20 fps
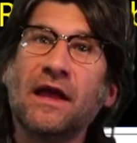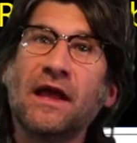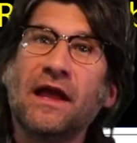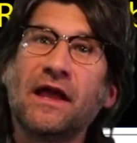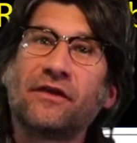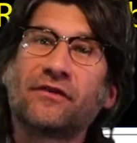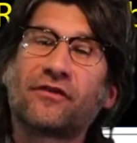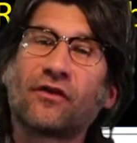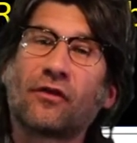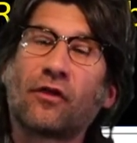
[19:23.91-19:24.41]

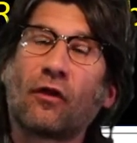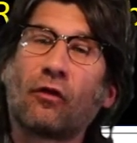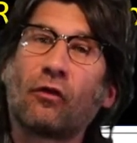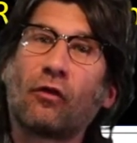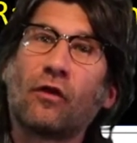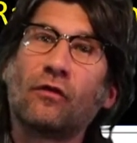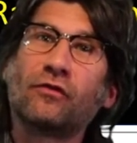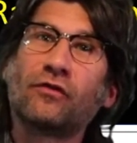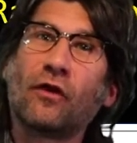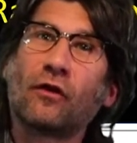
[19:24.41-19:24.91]
And so
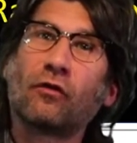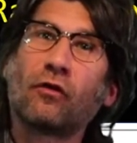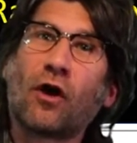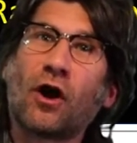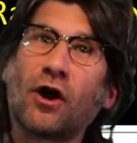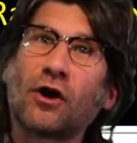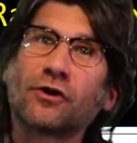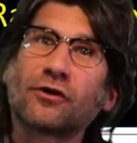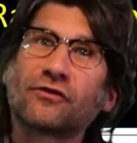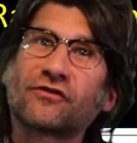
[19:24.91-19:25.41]
the
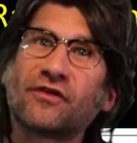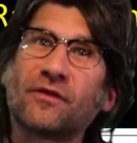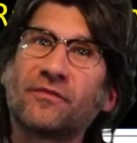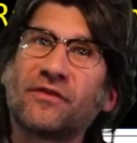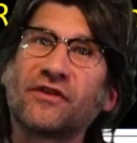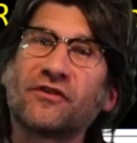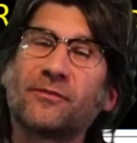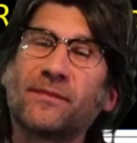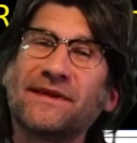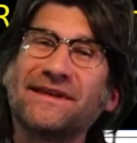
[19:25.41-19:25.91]
longer
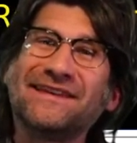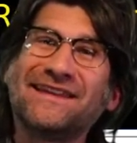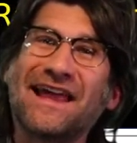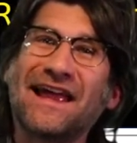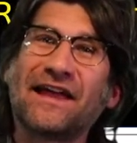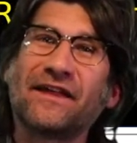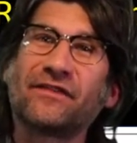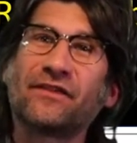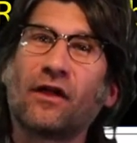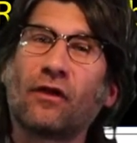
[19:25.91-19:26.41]
something's been
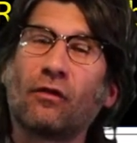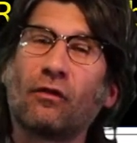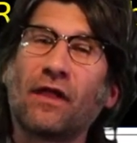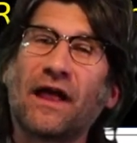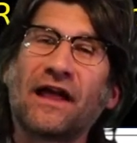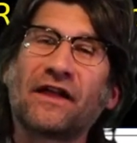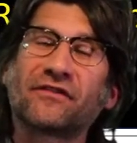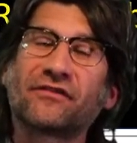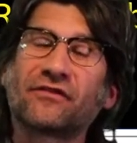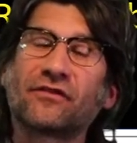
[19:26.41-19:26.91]
dead, the
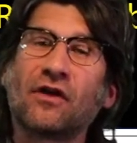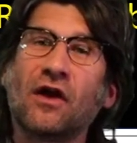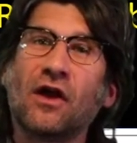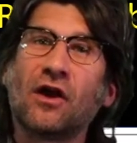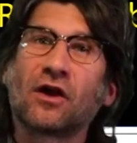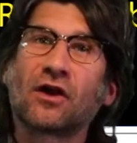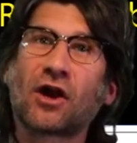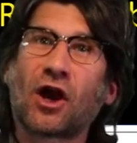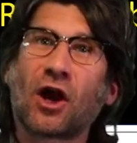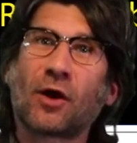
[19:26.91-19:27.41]
less
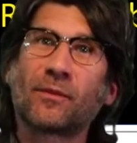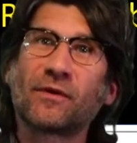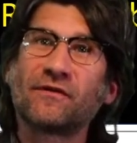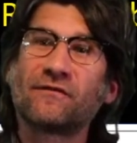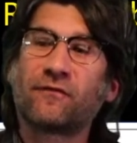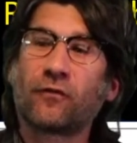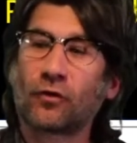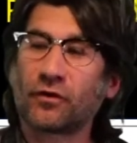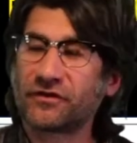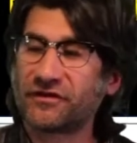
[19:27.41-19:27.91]

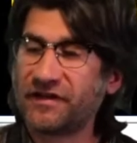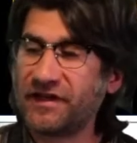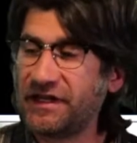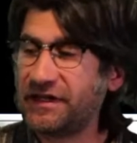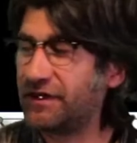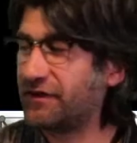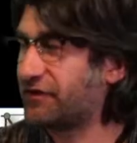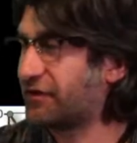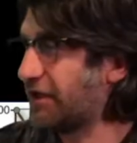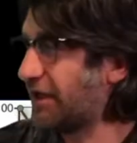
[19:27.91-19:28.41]
carbon-14
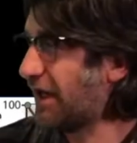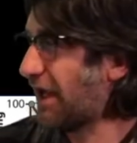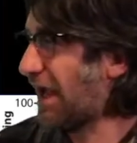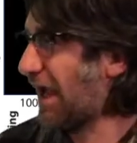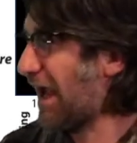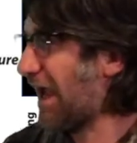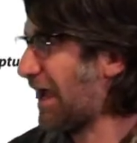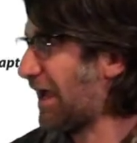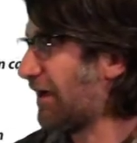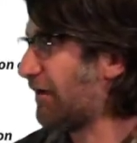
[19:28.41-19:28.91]
it's going to
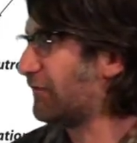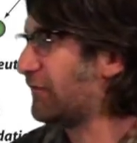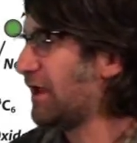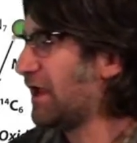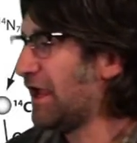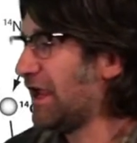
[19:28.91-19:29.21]
have.